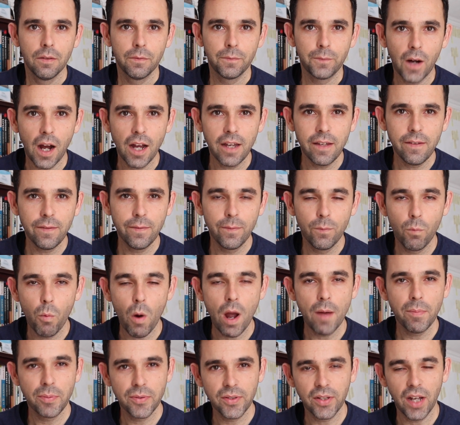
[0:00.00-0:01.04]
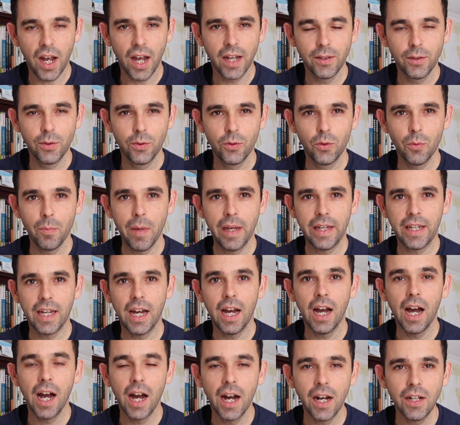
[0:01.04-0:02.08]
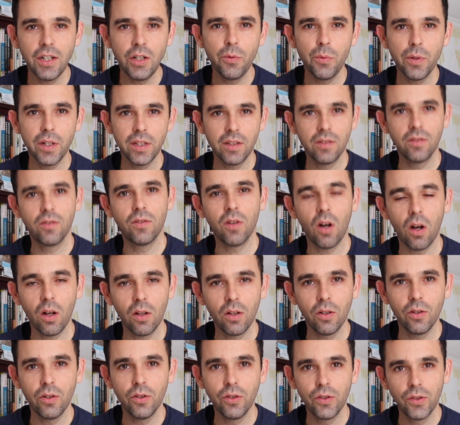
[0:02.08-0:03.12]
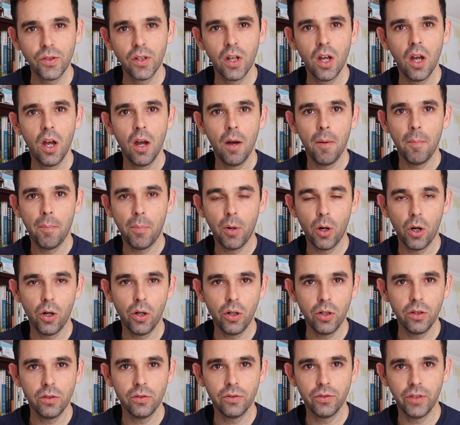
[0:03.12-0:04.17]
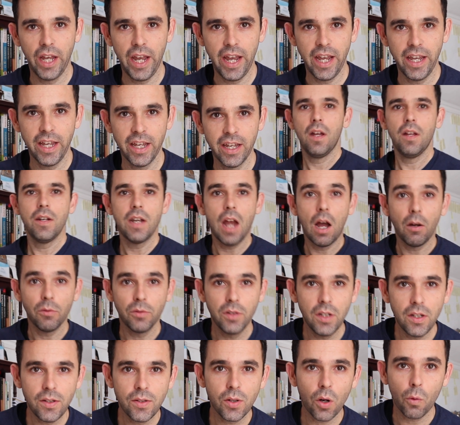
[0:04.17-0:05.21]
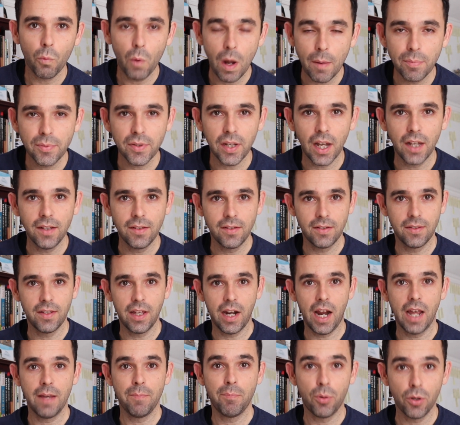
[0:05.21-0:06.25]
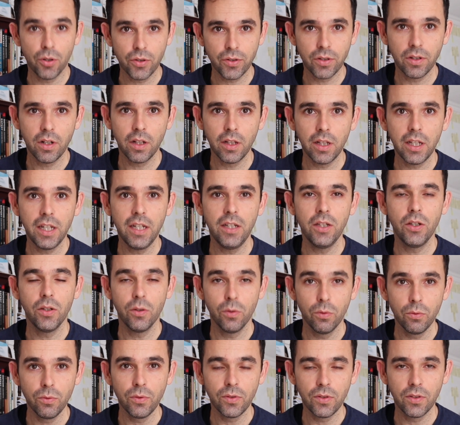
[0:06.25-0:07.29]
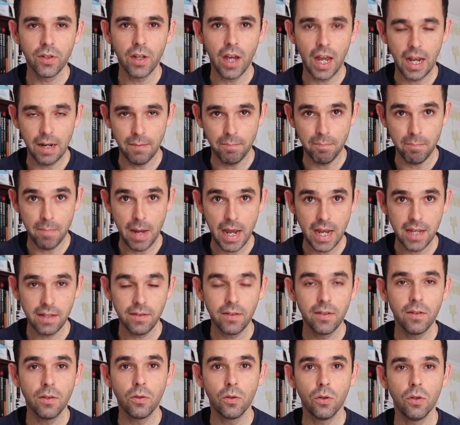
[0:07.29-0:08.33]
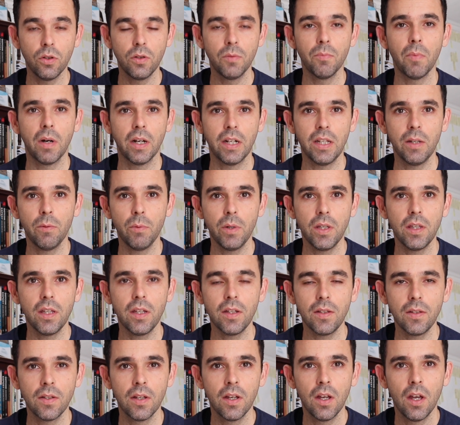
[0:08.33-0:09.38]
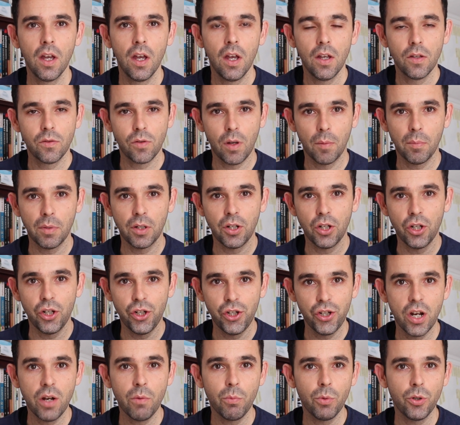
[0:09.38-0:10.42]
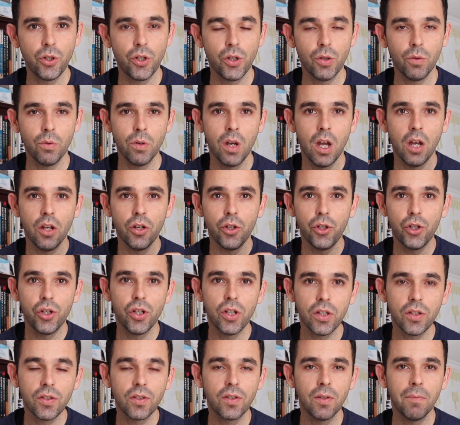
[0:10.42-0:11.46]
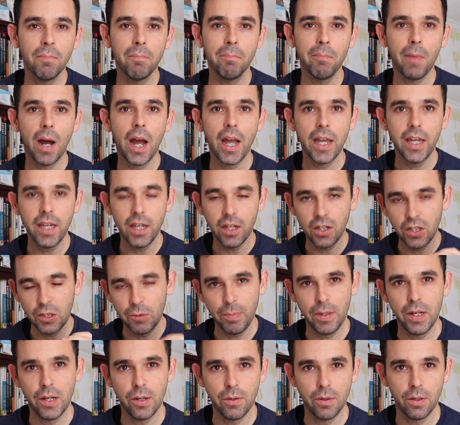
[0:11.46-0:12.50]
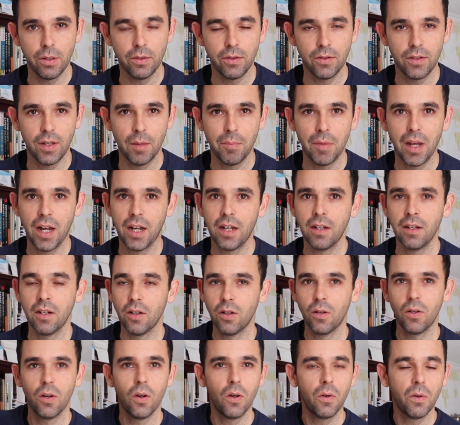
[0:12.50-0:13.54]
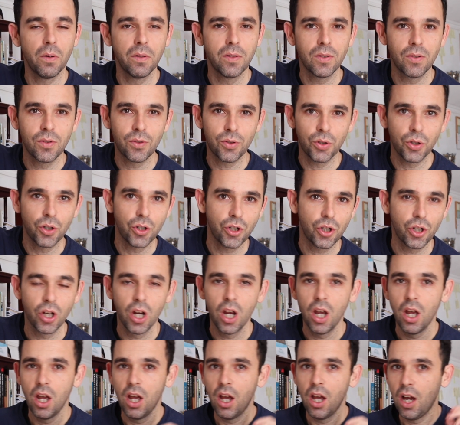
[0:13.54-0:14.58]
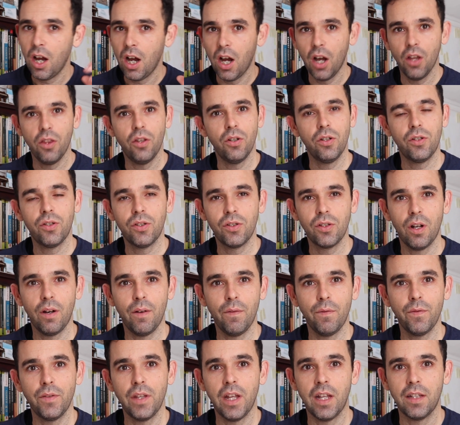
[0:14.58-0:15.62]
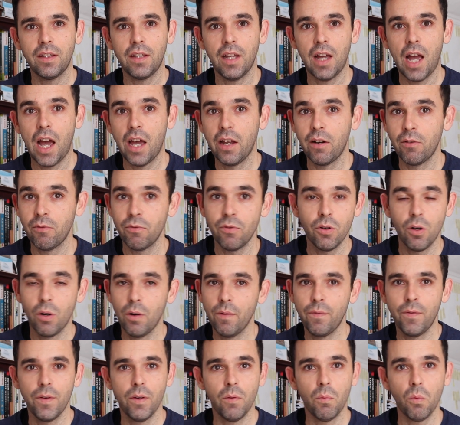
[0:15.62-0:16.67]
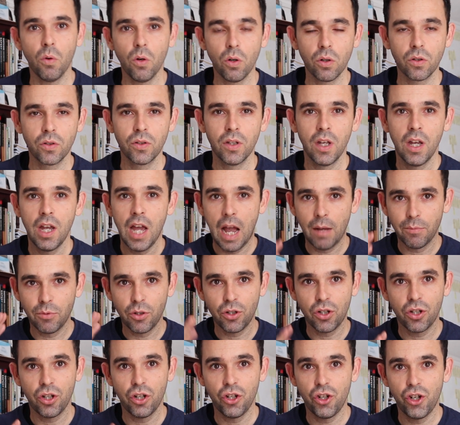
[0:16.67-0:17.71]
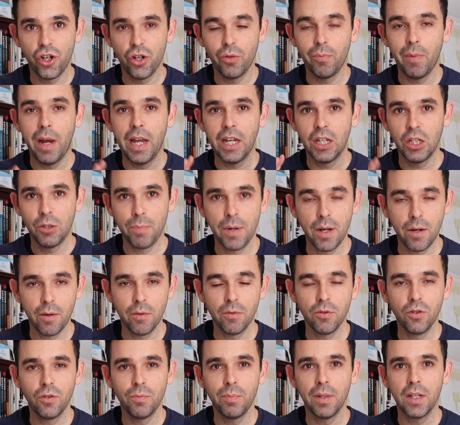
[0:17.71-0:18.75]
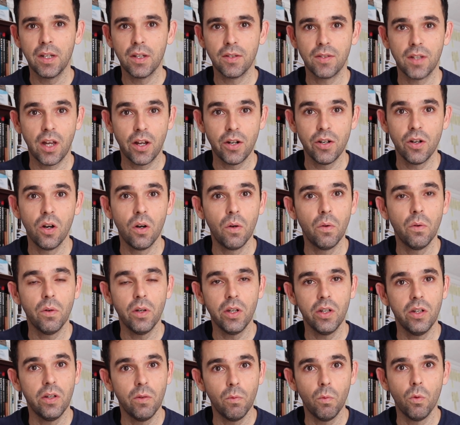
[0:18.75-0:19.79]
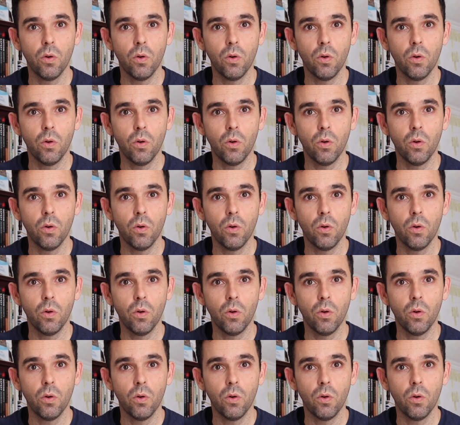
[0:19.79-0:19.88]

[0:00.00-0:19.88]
5 websites to make $100 per day. Now these are websites that I personally used and made good money with it. So I'm going to share with you just my experience. I'm not going to go and search other stuff that I don't know if it works. I'm just going to share my experience because I know it